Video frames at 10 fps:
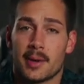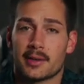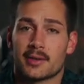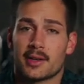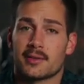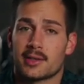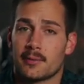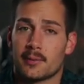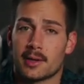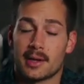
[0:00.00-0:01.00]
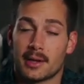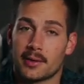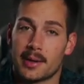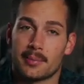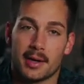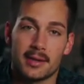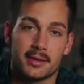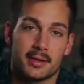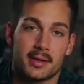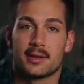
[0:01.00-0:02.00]
Microsoft software at a great
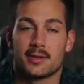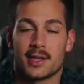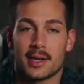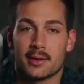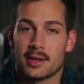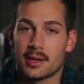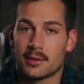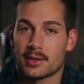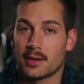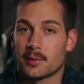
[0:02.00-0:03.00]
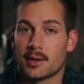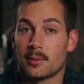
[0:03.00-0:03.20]
price, check out Indigo Software.